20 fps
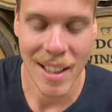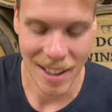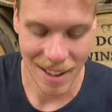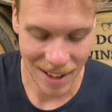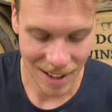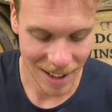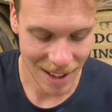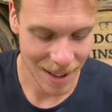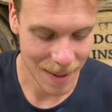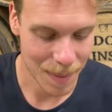
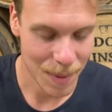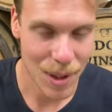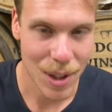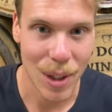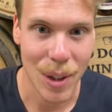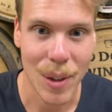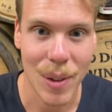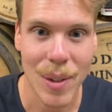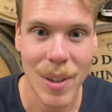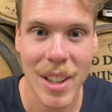Um,
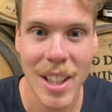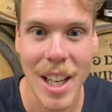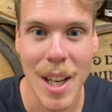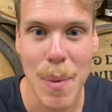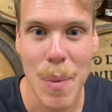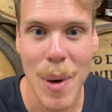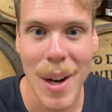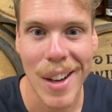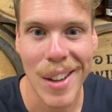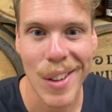so get
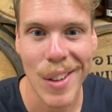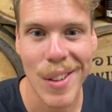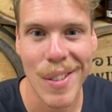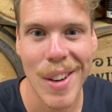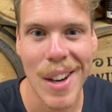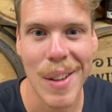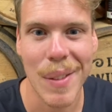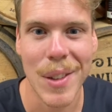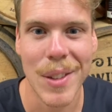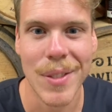them while they're
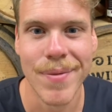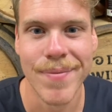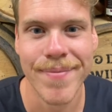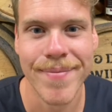available.